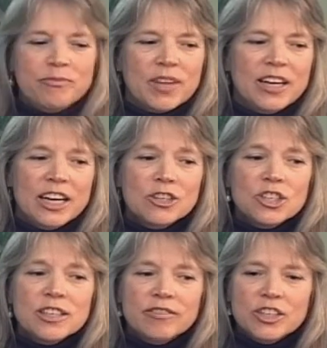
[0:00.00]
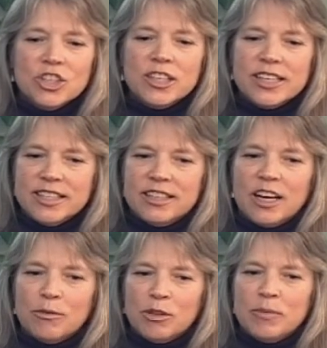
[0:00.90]
And actually, eventually, I did a
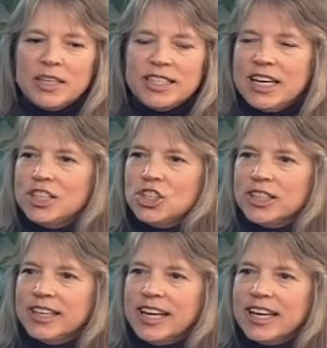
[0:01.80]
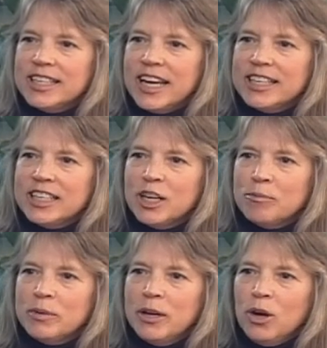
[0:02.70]
lot with meditation and ended
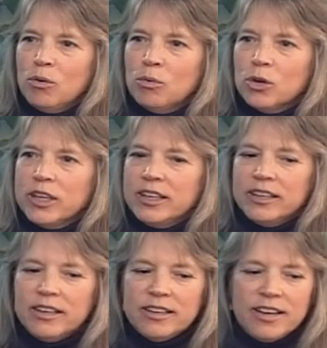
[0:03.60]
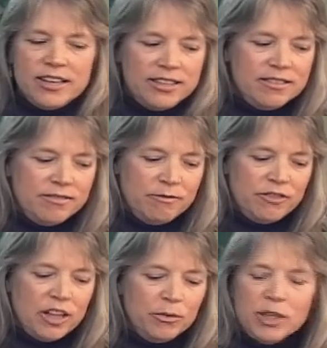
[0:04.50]
up working and
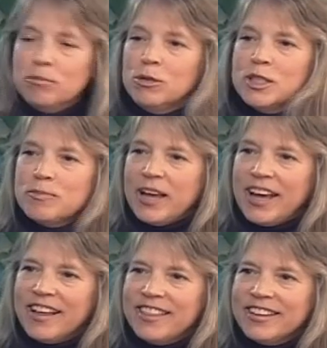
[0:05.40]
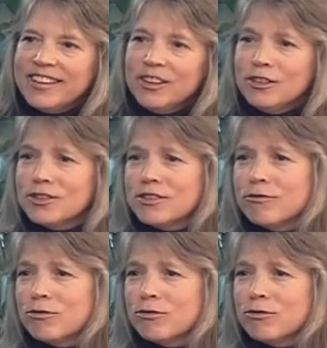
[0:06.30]
following a Buddhist path. And there's